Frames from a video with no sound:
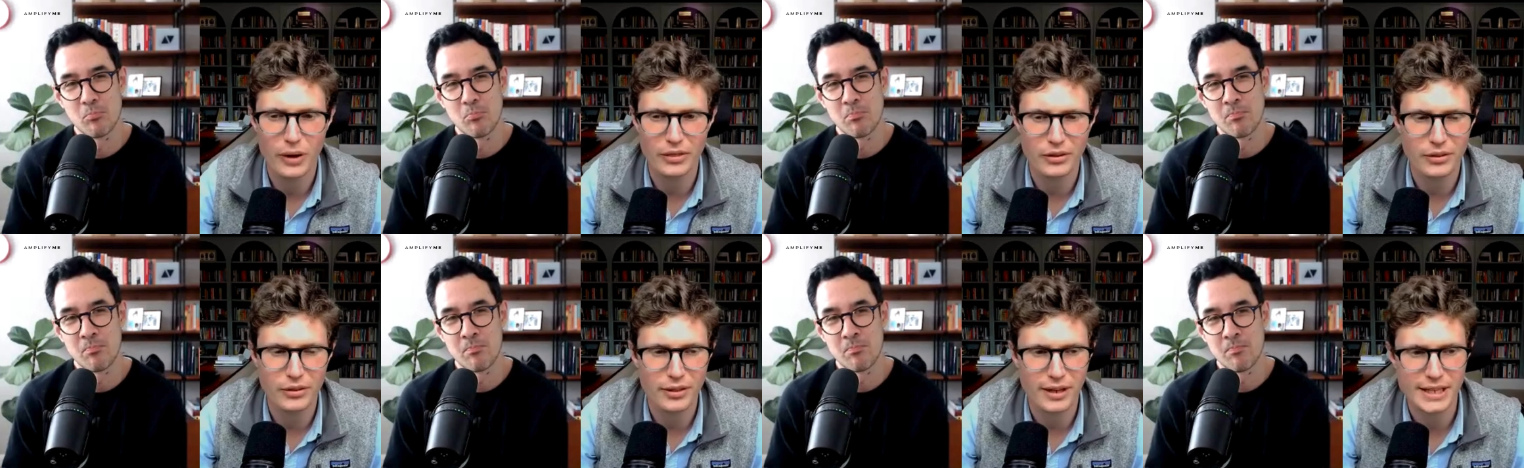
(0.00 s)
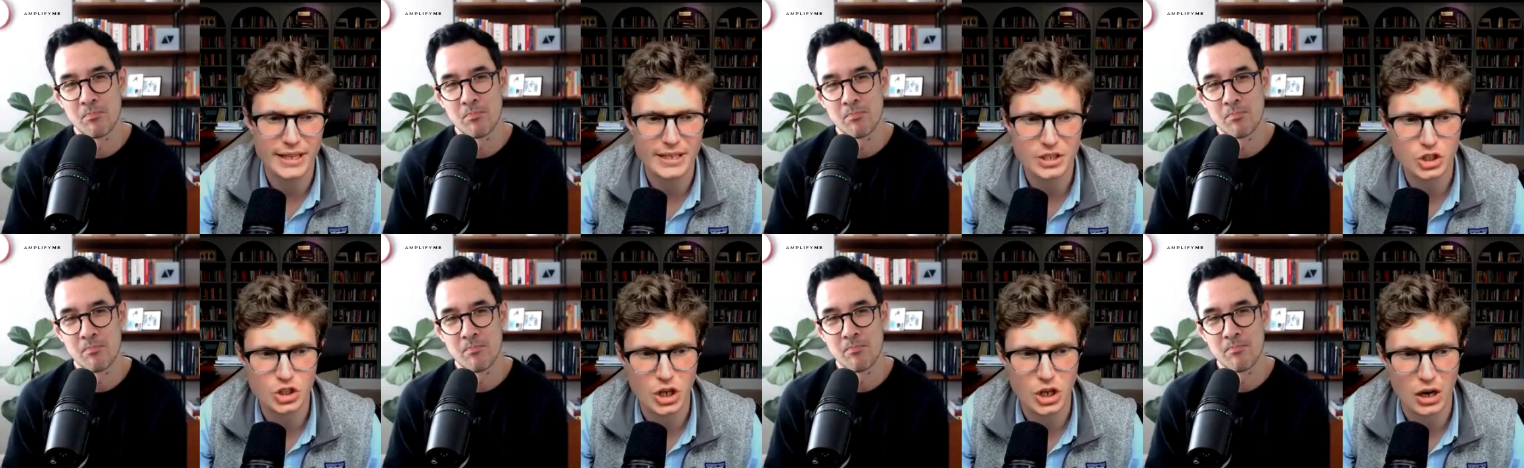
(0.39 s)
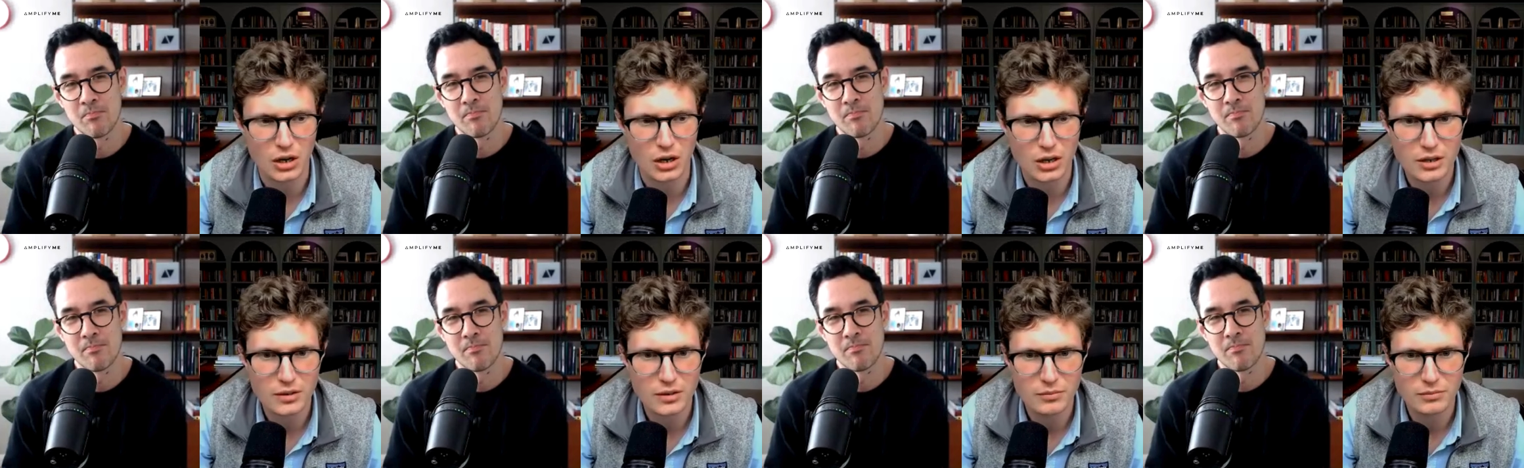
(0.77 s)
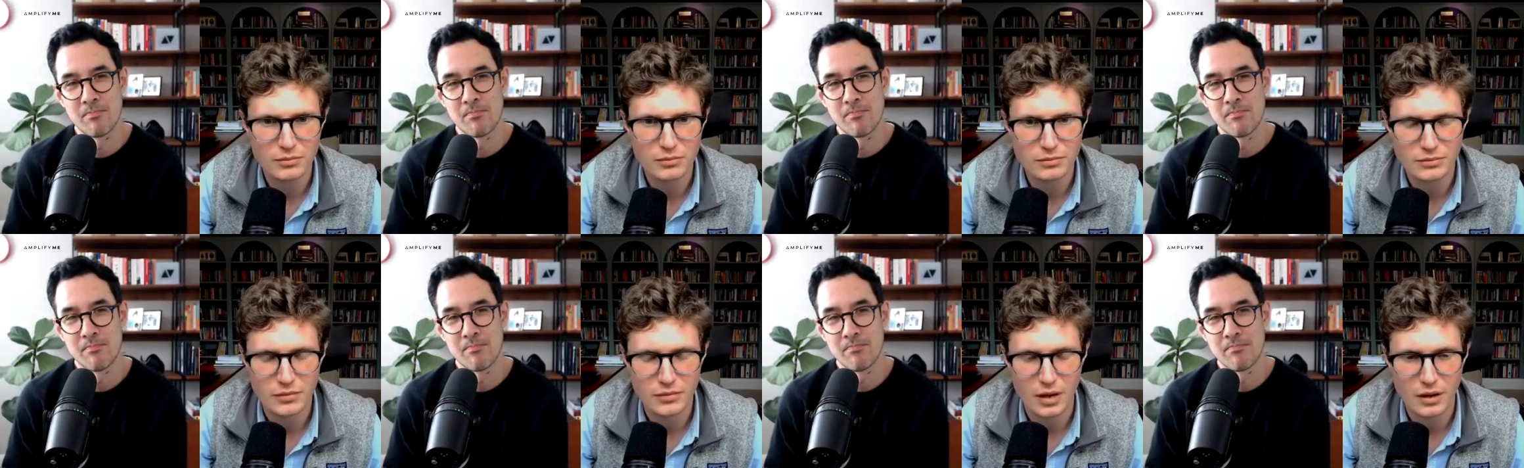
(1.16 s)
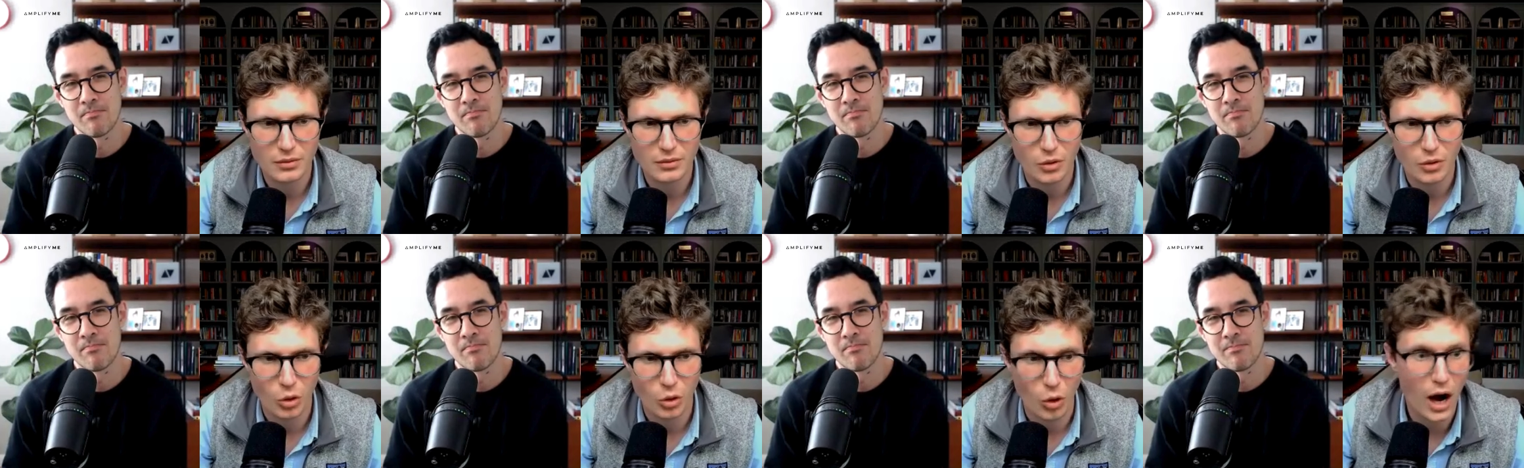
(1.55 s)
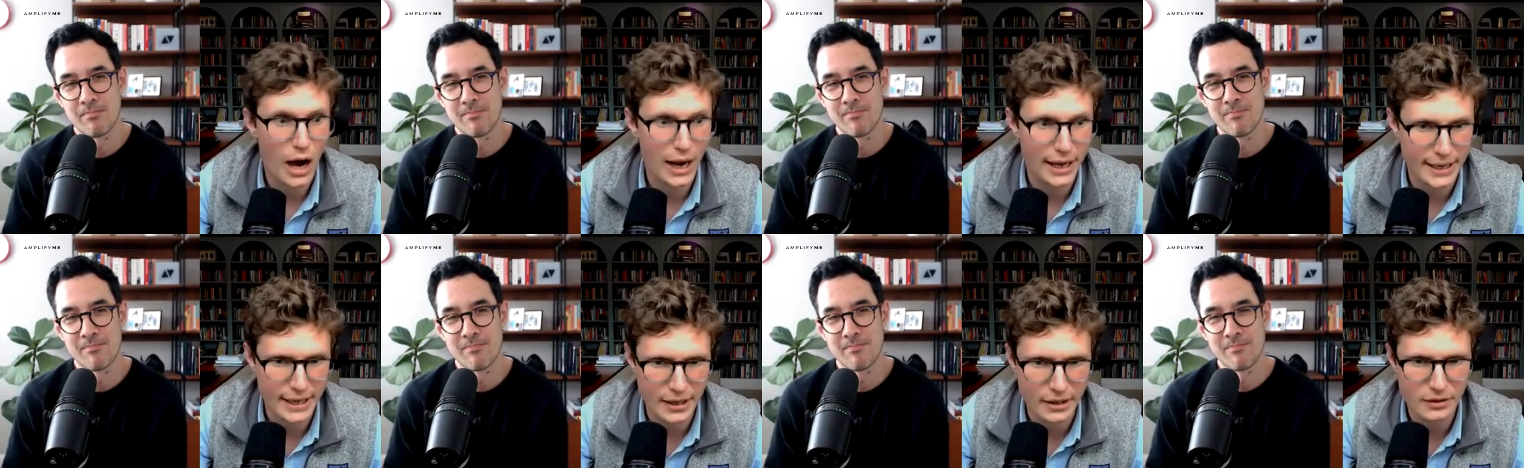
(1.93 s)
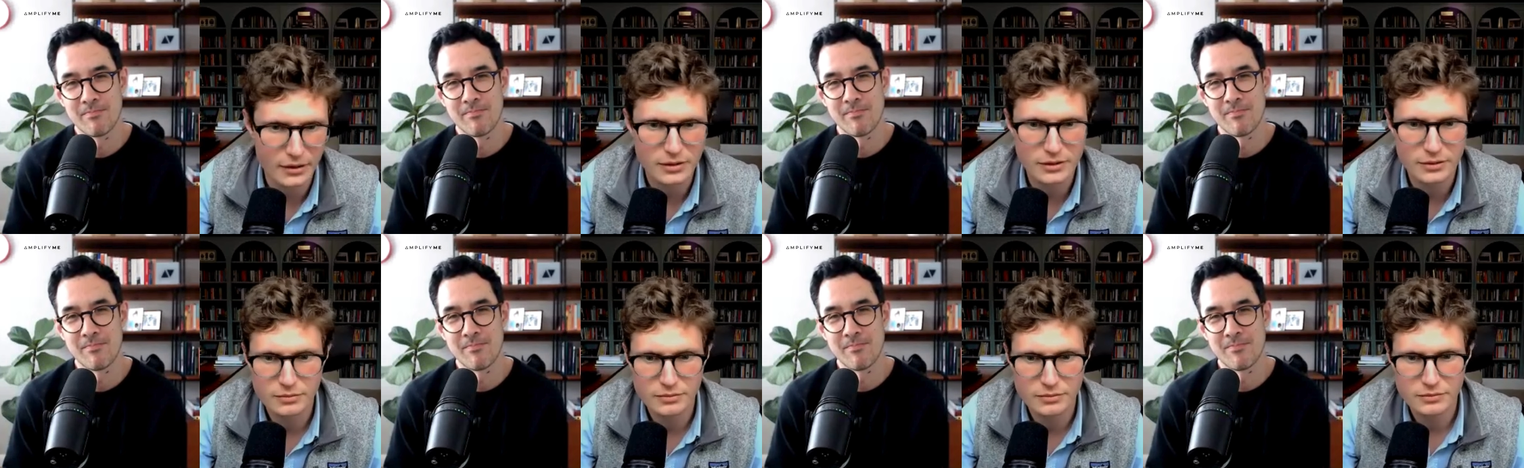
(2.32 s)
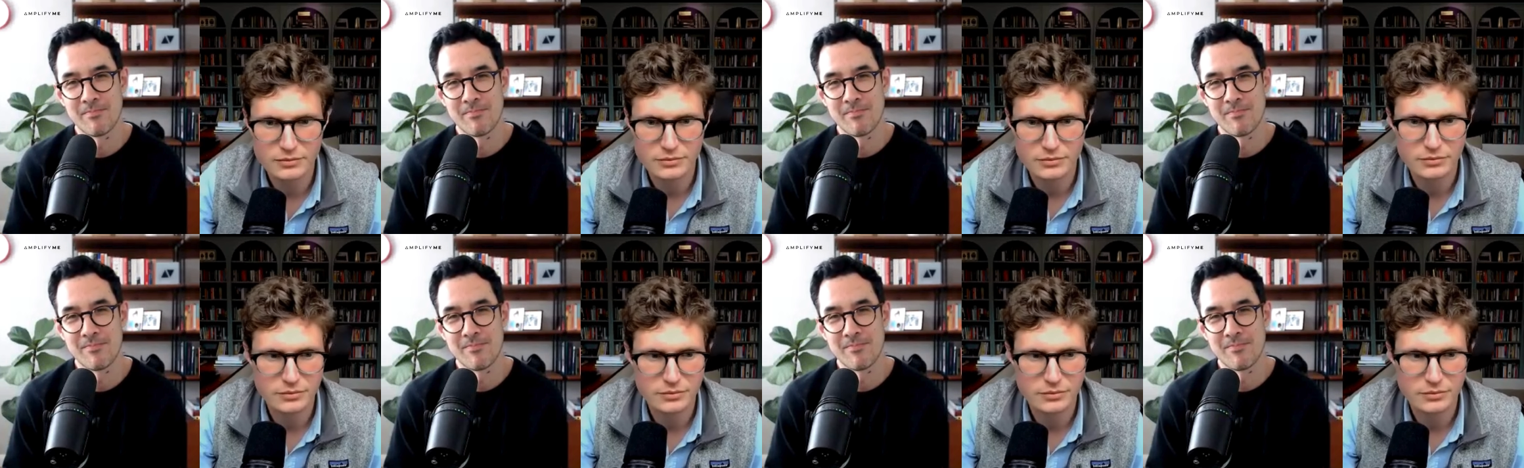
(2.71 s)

Speaker 1: or whether you think it's junk or high yield.